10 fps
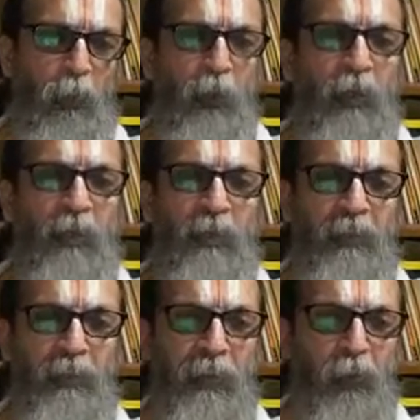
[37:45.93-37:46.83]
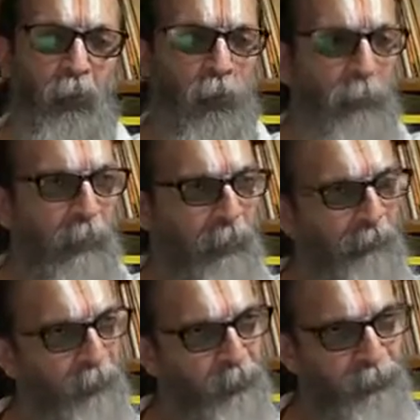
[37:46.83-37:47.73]
Punya can take you to the path
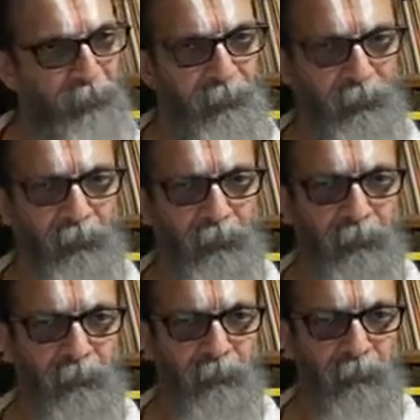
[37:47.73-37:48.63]
of righteousness,